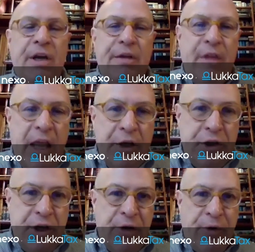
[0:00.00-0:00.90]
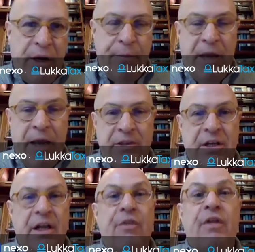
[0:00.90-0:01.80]
the engineering
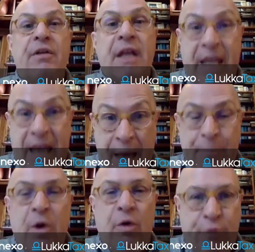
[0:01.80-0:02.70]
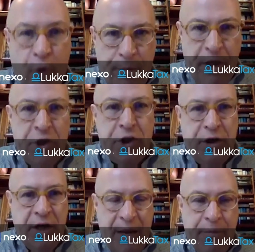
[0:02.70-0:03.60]
capacity, the capital formation
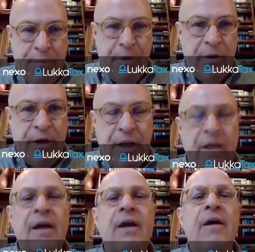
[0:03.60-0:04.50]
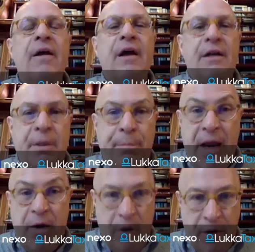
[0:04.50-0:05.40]
capability to
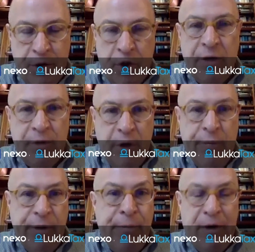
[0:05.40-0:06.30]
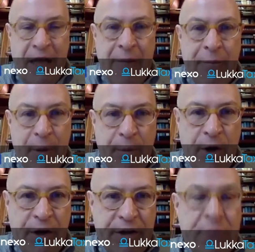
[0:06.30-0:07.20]
bear. I talked a little bit about capital
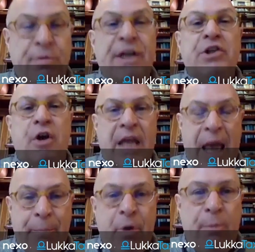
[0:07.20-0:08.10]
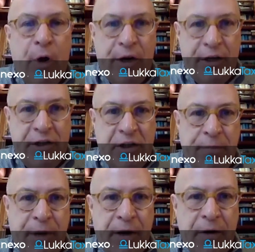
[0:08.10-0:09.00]
markets, brings our capital markets to
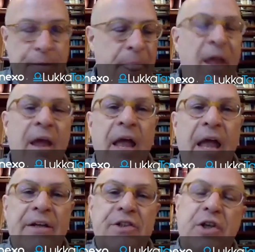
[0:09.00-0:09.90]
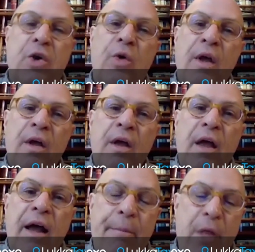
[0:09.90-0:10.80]
bear. And so
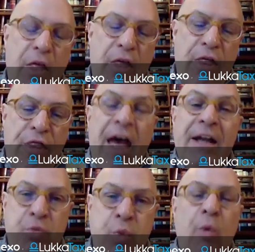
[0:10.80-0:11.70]
that's what